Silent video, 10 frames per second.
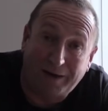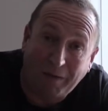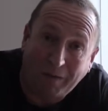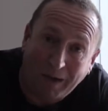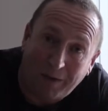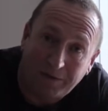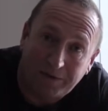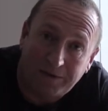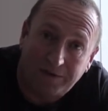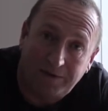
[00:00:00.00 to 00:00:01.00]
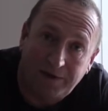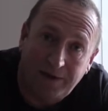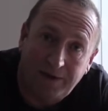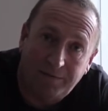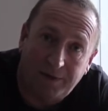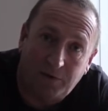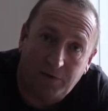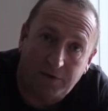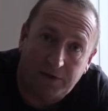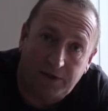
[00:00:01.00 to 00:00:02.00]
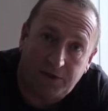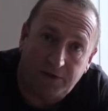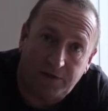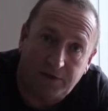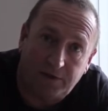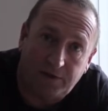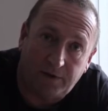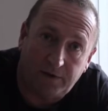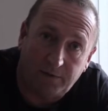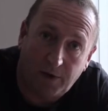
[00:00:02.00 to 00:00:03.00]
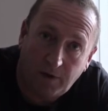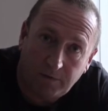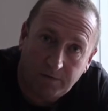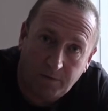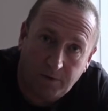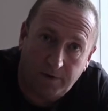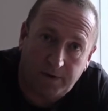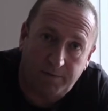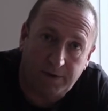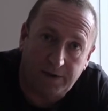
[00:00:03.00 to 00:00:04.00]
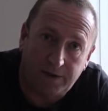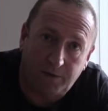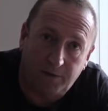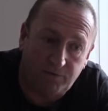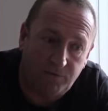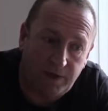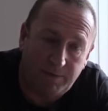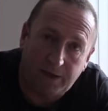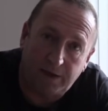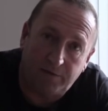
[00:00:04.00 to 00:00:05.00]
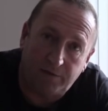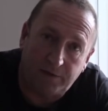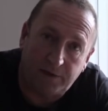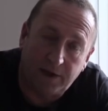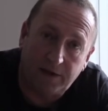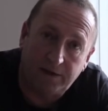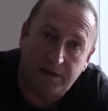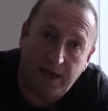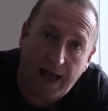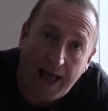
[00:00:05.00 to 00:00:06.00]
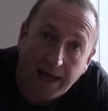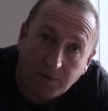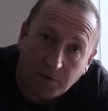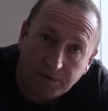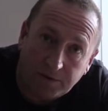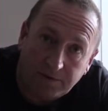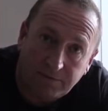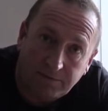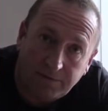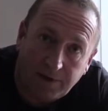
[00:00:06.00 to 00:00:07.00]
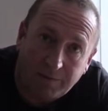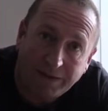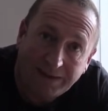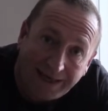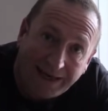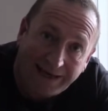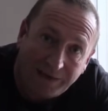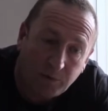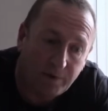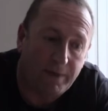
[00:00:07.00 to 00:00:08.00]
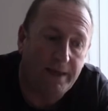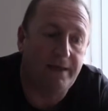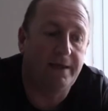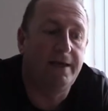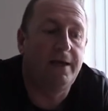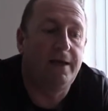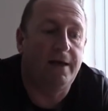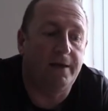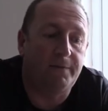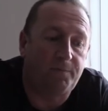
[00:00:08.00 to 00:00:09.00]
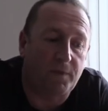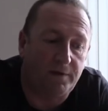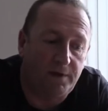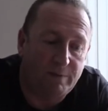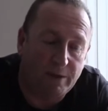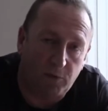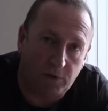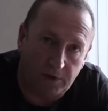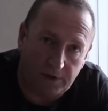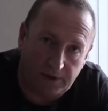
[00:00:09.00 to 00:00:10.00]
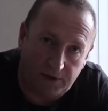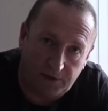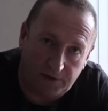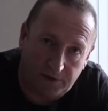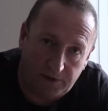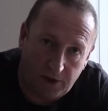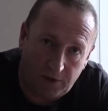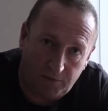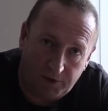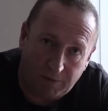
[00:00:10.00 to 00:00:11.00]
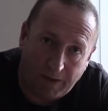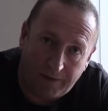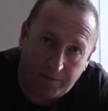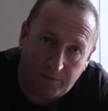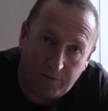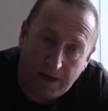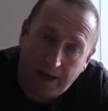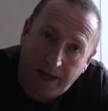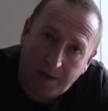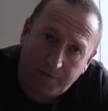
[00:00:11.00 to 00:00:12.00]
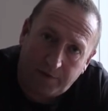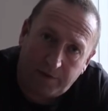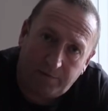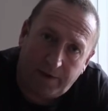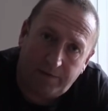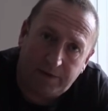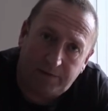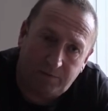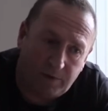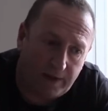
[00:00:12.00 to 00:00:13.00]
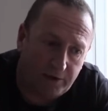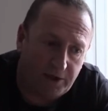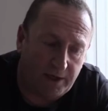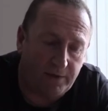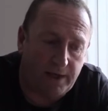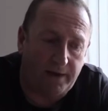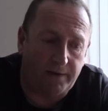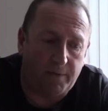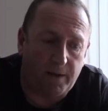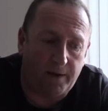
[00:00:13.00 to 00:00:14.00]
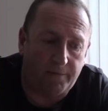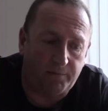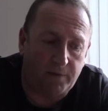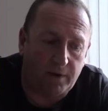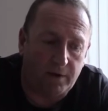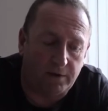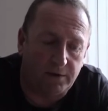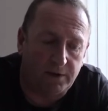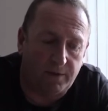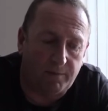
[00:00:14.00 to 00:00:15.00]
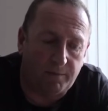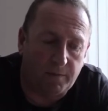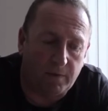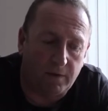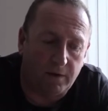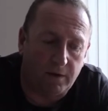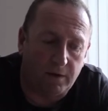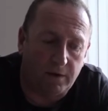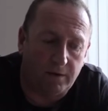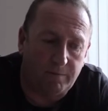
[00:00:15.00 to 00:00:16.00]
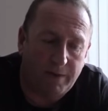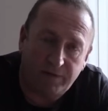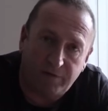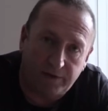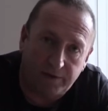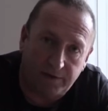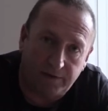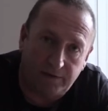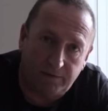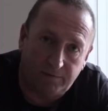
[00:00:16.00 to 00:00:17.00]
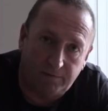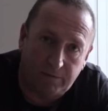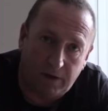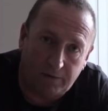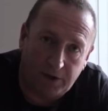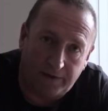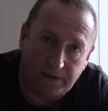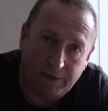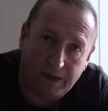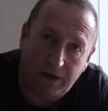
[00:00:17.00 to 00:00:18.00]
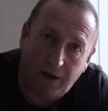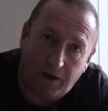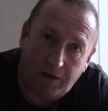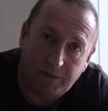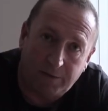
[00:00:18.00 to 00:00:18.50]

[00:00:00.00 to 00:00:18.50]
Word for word: don't belong to many organisations. I, I do my own work because I want to really make a difference to the animals I don't particularly want to make um, these big organisations rich and powerful. However, there is, without shadow of doubt, um, some uh, benefit to charities being large